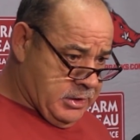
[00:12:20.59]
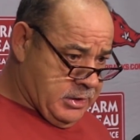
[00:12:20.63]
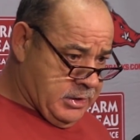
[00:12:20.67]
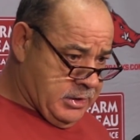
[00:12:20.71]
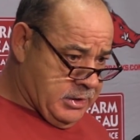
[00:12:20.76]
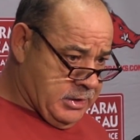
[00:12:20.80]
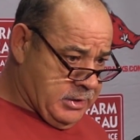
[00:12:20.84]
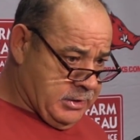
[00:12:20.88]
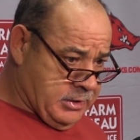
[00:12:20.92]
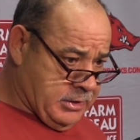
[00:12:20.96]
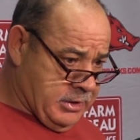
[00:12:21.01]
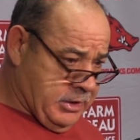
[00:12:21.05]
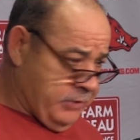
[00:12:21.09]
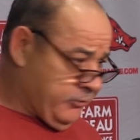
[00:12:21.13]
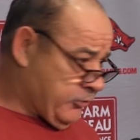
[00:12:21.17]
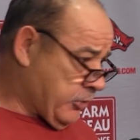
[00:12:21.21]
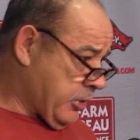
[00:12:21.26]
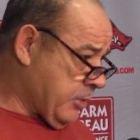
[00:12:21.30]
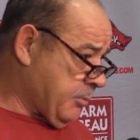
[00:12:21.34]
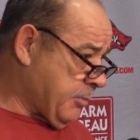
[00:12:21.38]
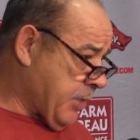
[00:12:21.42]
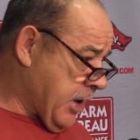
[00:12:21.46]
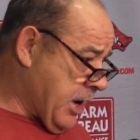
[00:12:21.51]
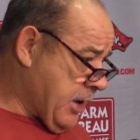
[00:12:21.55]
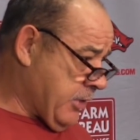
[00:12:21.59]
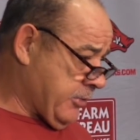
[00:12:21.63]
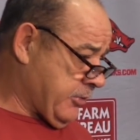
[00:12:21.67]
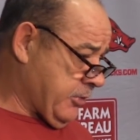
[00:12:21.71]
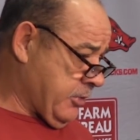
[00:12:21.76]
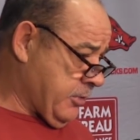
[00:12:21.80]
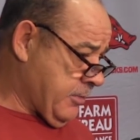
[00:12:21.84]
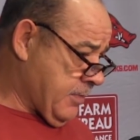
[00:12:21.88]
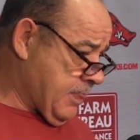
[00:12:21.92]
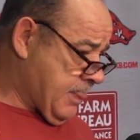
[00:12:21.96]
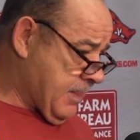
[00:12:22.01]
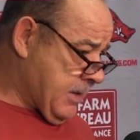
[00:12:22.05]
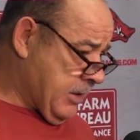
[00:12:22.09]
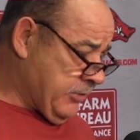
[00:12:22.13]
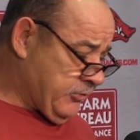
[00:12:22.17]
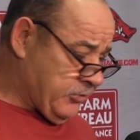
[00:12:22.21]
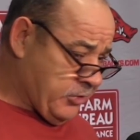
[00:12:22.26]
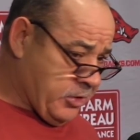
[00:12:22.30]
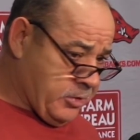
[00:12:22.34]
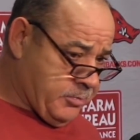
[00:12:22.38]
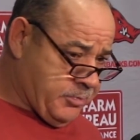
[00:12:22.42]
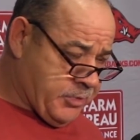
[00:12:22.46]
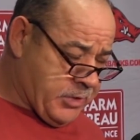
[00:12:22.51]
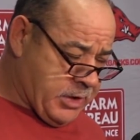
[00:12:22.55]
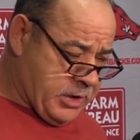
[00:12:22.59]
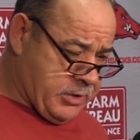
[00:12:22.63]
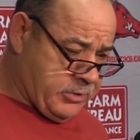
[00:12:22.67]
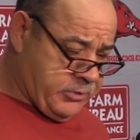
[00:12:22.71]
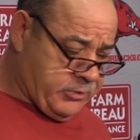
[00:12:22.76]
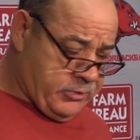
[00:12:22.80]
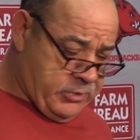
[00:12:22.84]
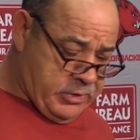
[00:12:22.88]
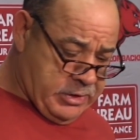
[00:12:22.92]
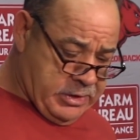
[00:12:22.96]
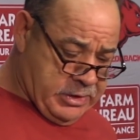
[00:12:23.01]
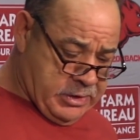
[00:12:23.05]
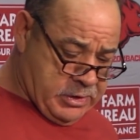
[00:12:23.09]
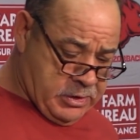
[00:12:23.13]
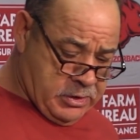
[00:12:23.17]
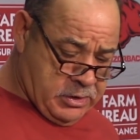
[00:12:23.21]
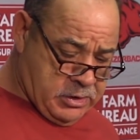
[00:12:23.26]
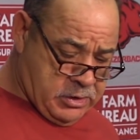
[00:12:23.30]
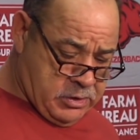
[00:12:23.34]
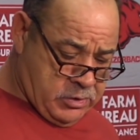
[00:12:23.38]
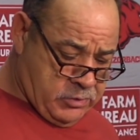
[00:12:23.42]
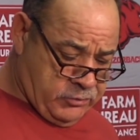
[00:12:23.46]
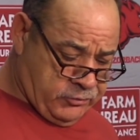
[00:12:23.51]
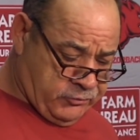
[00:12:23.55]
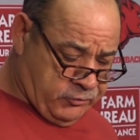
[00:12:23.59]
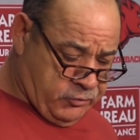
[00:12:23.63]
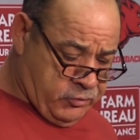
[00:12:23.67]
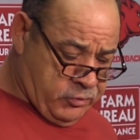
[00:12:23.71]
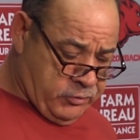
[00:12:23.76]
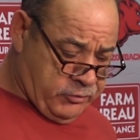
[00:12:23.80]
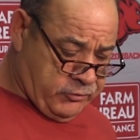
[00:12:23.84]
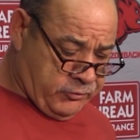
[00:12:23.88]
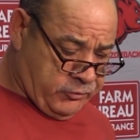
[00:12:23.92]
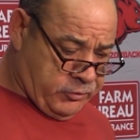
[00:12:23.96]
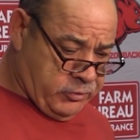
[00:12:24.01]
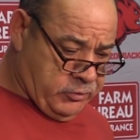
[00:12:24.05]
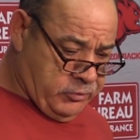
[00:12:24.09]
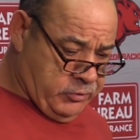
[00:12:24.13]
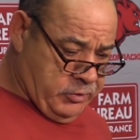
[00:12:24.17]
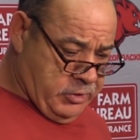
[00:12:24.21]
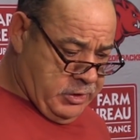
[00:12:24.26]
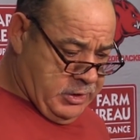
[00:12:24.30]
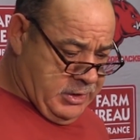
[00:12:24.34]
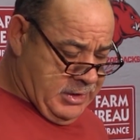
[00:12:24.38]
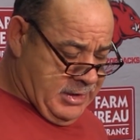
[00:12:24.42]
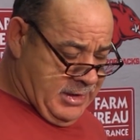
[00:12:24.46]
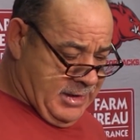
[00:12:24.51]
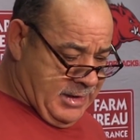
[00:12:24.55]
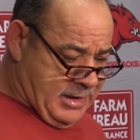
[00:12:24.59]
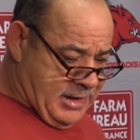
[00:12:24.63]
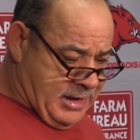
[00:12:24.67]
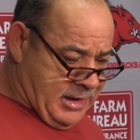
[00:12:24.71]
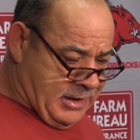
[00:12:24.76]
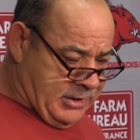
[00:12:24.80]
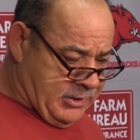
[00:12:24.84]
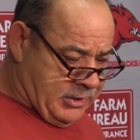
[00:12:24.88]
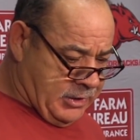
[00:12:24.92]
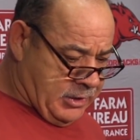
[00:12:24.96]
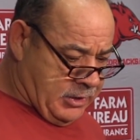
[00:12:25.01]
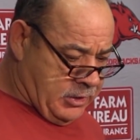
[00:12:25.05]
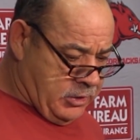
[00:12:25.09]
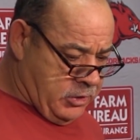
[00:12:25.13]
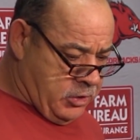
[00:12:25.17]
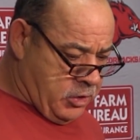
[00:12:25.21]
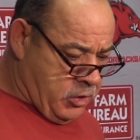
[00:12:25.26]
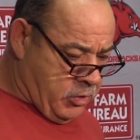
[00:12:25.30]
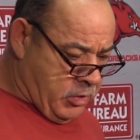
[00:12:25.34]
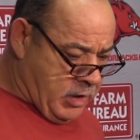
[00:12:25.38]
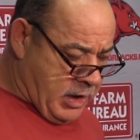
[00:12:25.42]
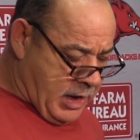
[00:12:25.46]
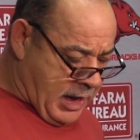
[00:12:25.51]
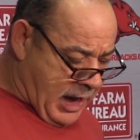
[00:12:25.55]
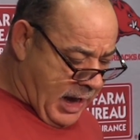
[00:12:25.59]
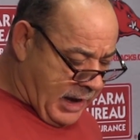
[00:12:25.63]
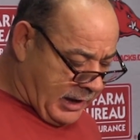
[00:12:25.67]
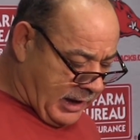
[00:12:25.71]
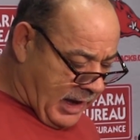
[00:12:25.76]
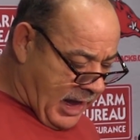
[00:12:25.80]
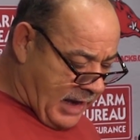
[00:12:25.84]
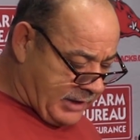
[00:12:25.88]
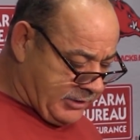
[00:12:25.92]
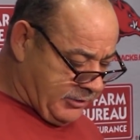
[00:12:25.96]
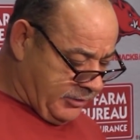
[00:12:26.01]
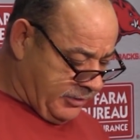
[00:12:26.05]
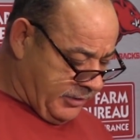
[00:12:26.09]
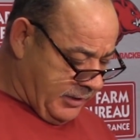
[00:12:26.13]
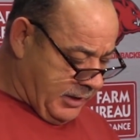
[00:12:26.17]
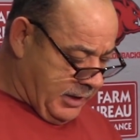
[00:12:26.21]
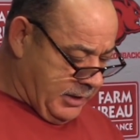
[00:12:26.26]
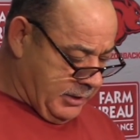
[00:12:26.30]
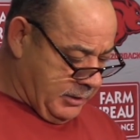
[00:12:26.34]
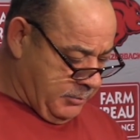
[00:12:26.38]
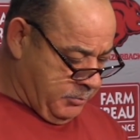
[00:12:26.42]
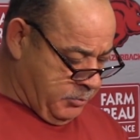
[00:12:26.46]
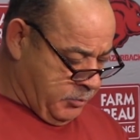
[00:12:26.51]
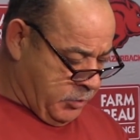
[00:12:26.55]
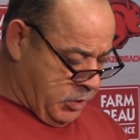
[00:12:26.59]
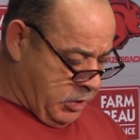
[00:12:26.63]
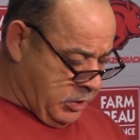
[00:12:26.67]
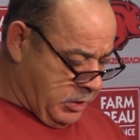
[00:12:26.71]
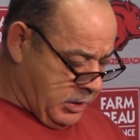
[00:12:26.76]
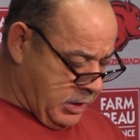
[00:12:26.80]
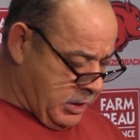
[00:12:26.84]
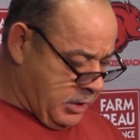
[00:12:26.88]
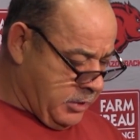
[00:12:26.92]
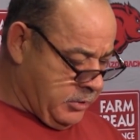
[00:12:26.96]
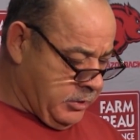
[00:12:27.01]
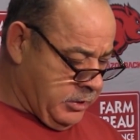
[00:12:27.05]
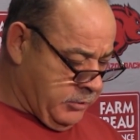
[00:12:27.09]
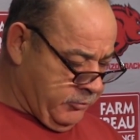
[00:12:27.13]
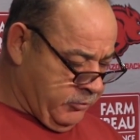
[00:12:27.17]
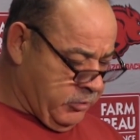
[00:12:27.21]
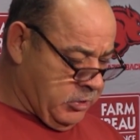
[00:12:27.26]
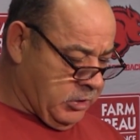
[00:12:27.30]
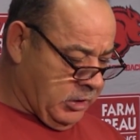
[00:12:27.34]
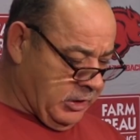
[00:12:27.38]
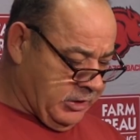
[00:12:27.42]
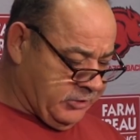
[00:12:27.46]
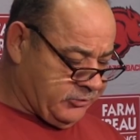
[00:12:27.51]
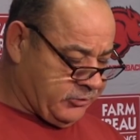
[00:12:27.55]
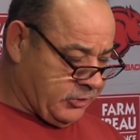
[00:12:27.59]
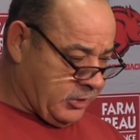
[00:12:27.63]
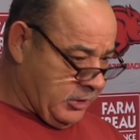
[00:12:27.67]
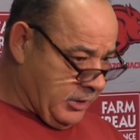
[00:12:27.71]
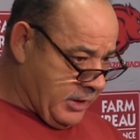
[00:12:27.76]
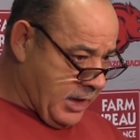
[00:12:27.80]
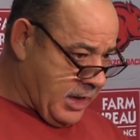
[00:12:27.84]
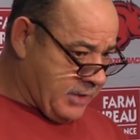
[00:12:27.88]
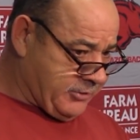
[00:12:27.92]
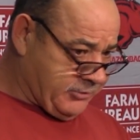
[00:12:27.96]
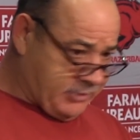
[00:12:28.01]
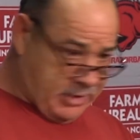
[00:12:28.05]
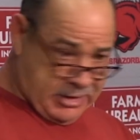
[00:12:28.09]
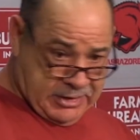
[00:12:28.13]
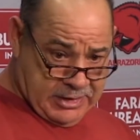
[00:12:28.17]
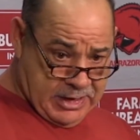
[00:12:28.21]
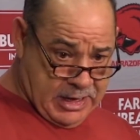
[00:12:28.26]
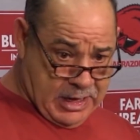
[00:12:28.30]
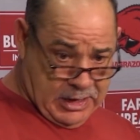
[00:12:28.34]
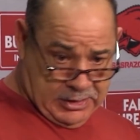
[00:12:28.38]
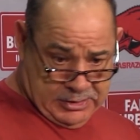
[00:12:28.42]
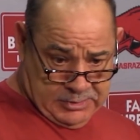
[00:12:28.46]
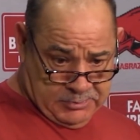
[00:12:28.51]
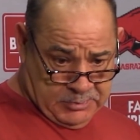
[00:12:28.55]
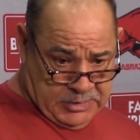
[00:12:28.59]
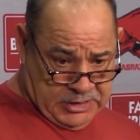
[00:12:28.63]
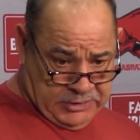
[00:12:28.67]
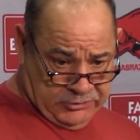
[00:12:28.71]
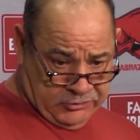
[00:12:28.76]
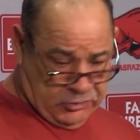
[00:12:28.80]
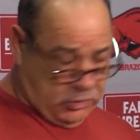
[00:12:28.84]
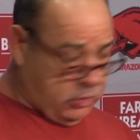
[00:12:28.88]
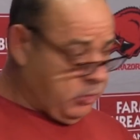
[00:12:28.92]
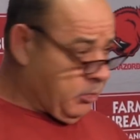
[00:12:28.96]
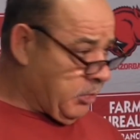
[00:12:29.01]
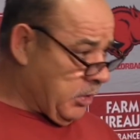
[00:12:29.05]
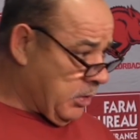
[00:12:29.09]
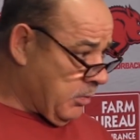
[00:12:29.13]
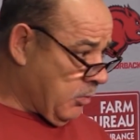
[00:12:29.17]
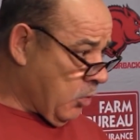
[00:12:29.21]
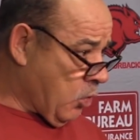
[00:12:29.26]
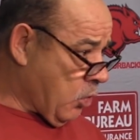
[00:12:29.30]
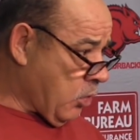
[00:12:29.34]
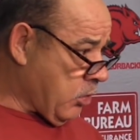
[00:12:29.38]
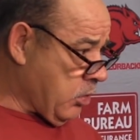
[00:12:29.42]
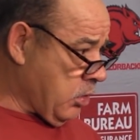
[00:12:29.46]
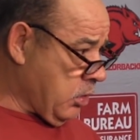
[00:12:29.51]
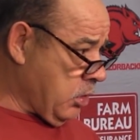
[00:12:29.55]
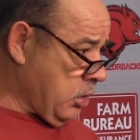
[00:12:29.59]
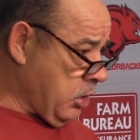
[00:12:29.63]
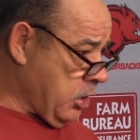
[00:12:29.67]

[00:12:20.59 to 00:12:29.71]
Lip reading: And he's a competitor. He's a competitor, and he through and through. And I'd like to think, but realistically, I'd say, yeah, it means a little bit more,